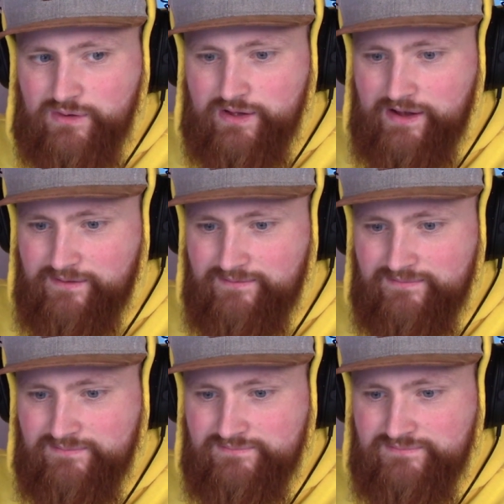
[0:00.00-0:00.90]
Okay.
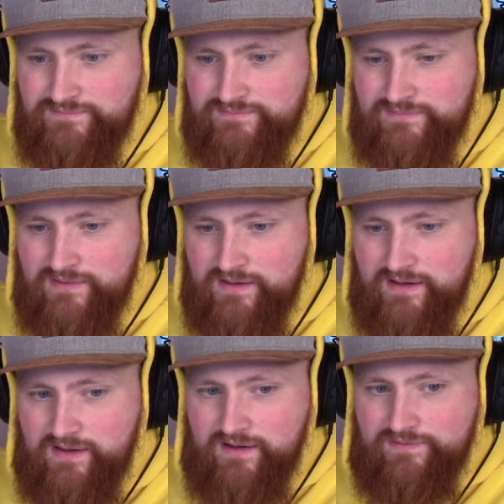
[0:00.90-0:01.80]

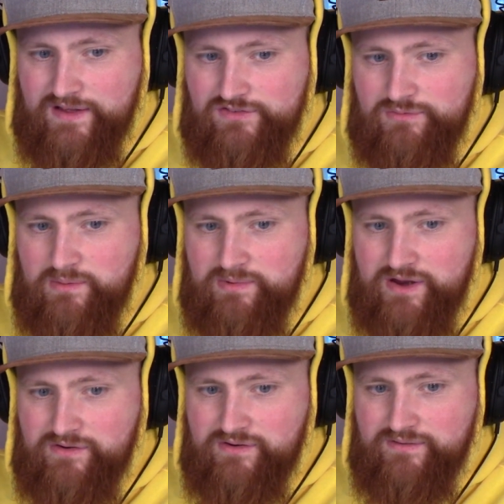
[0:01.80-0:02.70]
That should be
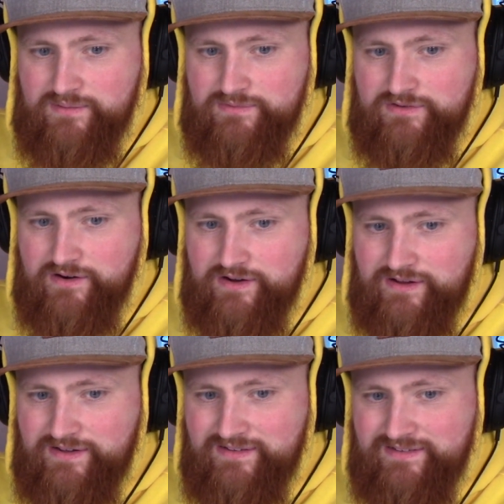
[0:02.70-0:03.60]
better. I'm
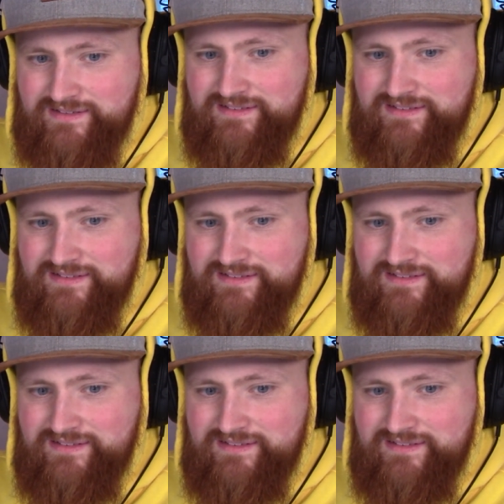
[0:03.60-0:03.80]
sorry.